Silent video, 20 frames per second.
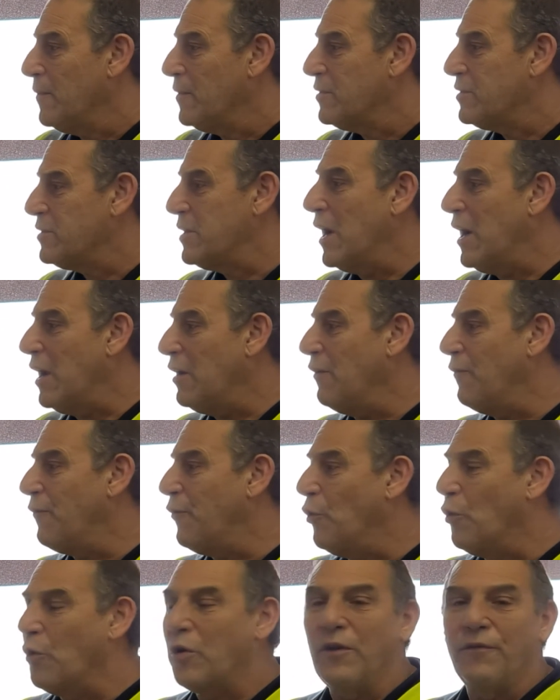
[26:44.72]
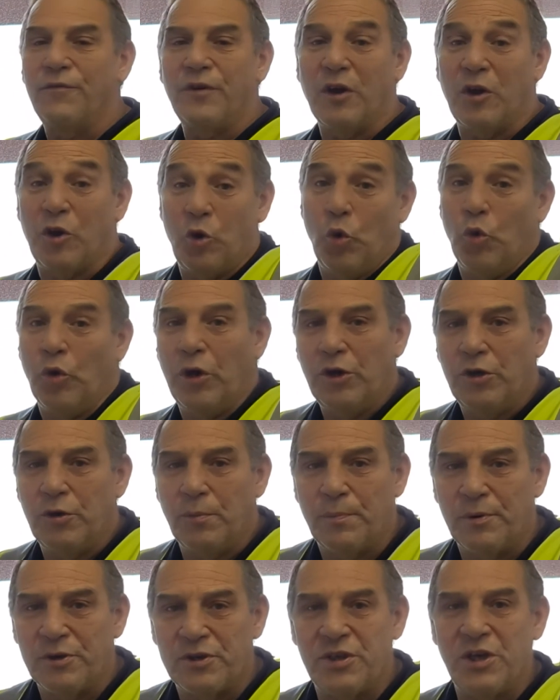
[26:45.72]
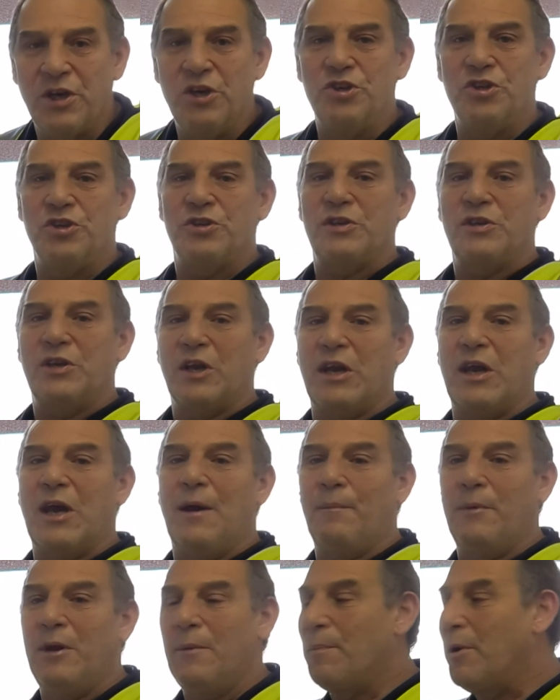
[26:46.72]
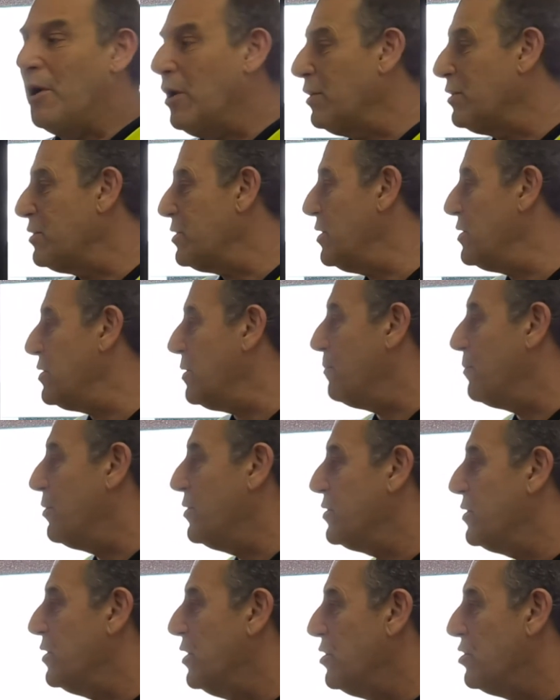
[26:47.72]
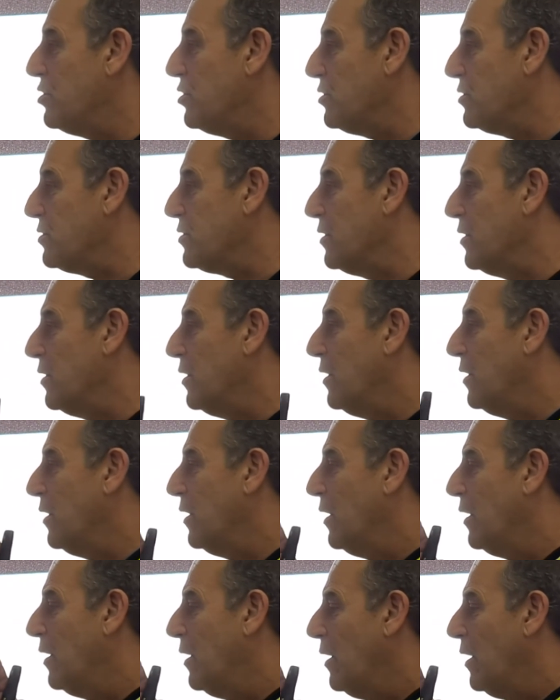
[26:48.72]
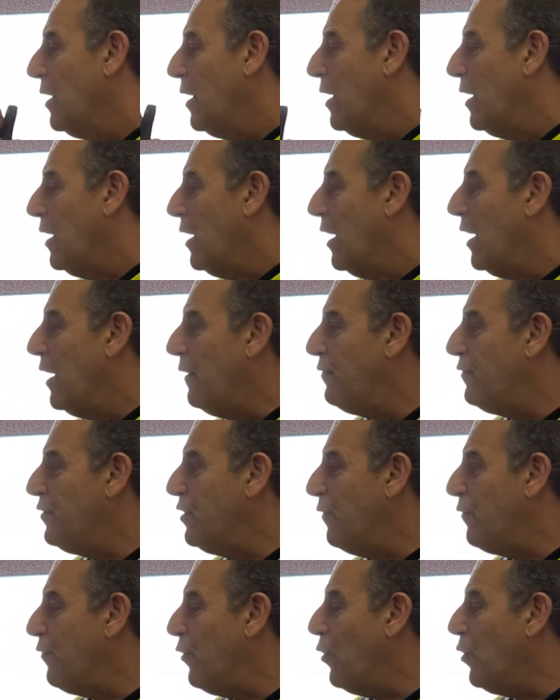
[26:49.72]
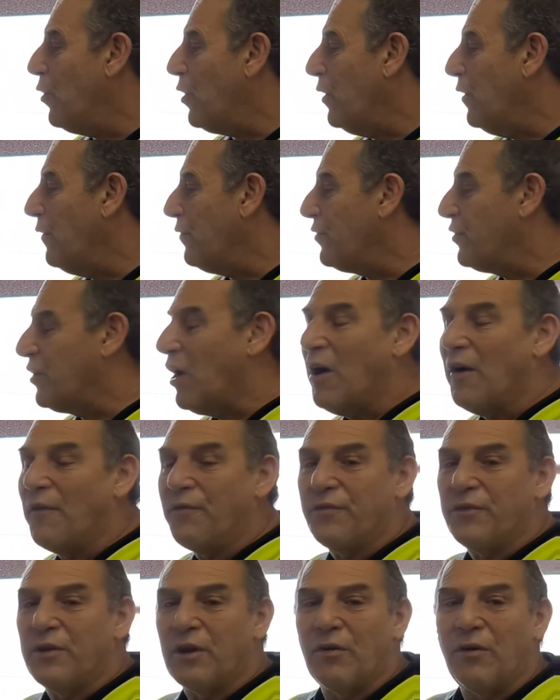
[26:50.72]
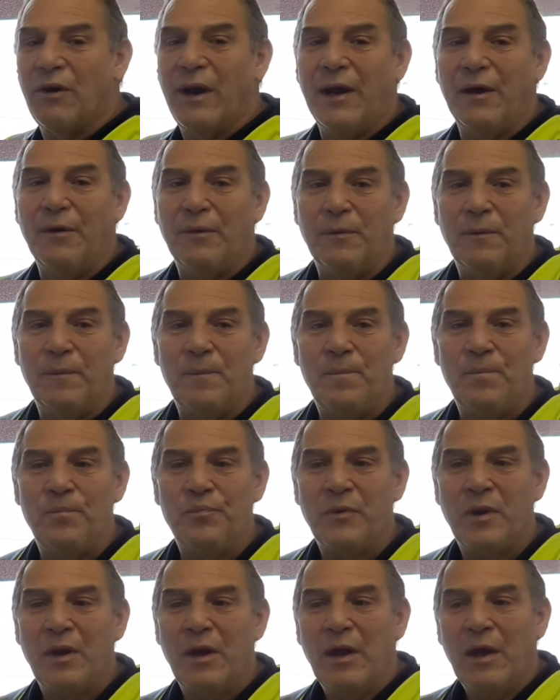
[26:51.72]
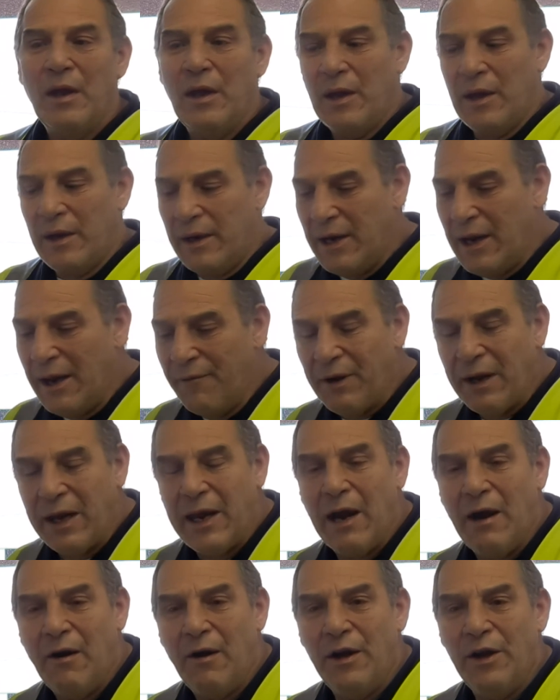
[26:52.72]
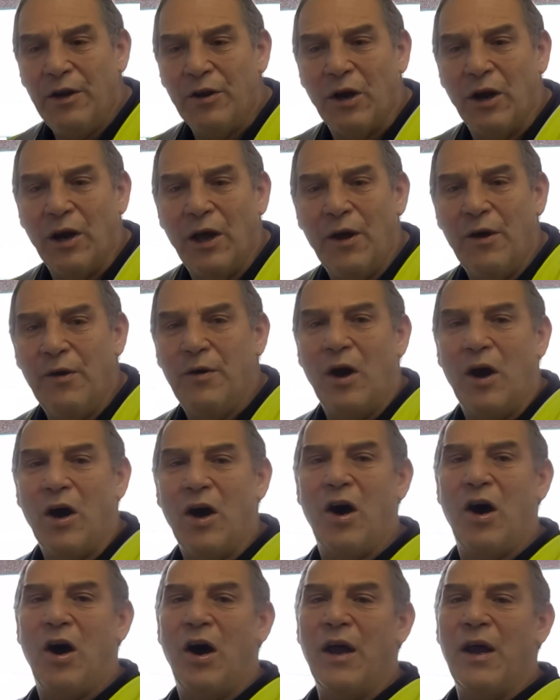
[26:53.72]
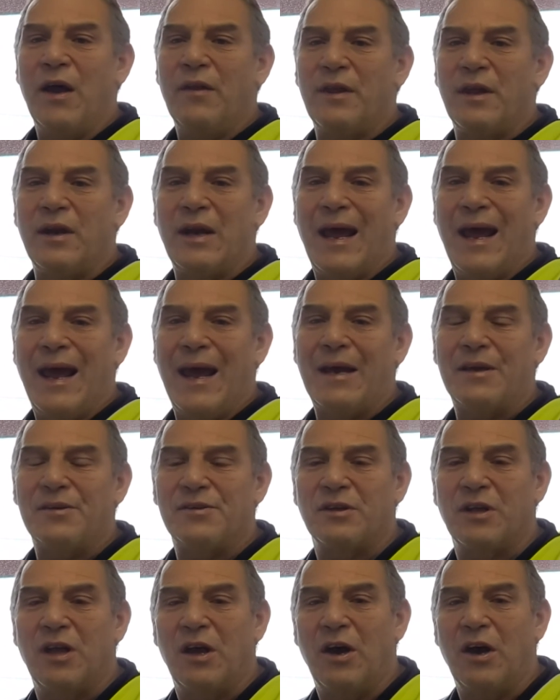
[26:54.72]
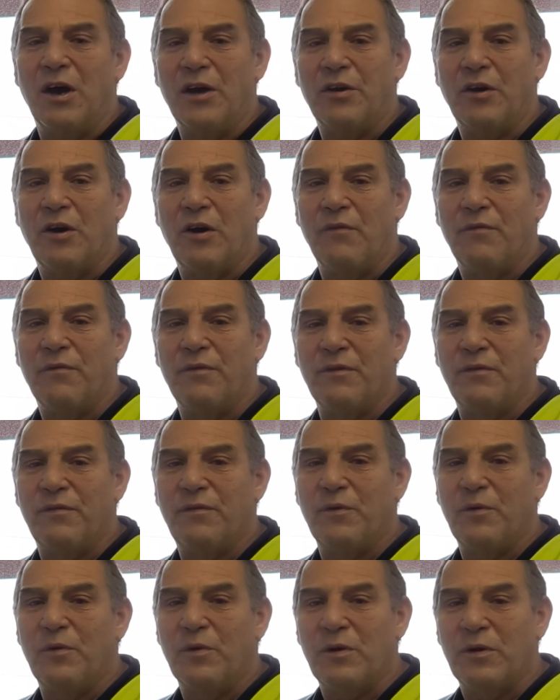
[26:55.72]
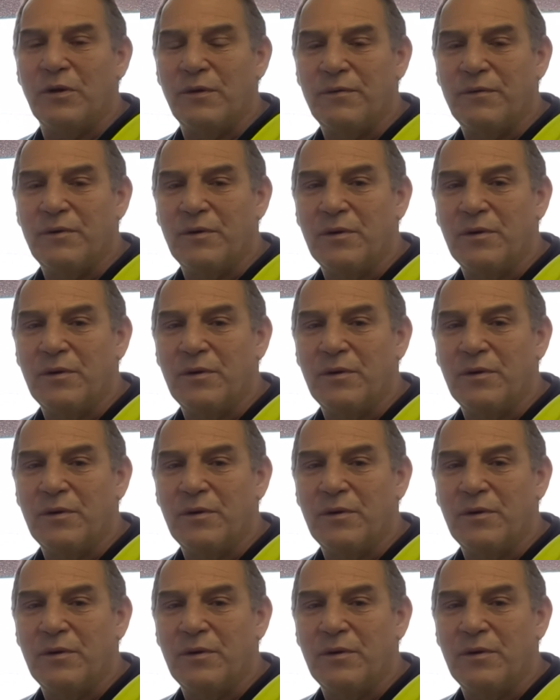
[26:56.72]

Start your forklift according to procedures in the company policies and procedures. Lift your forklifts off the ground. Never carry your load higher than axle height of the forklift.